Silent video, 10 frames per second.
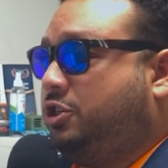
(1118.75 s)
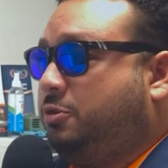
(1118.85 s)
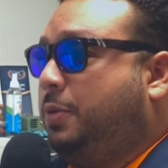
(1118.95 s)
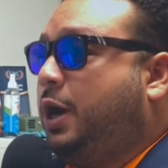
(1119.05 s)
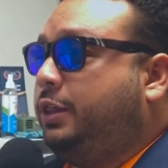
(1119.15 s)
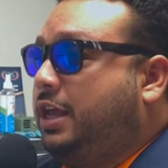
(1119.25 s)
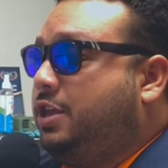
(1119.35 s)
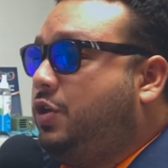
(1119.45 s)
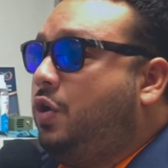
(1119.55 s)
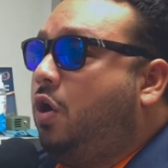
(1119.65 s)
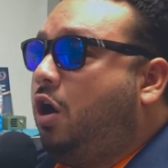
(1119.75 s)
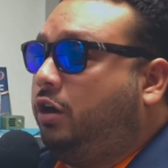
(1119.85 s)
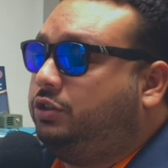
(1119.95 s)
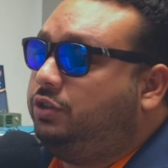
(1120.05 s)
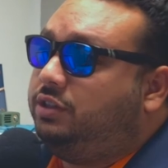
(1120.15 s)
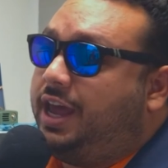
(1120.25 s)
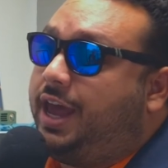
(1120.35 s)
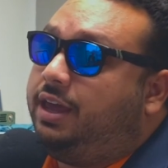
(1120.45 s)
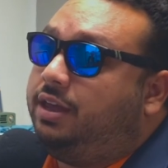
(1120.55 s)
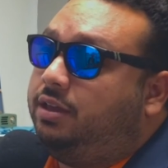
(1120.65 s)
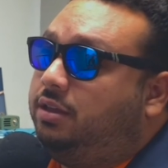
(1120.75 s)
spot that you are today.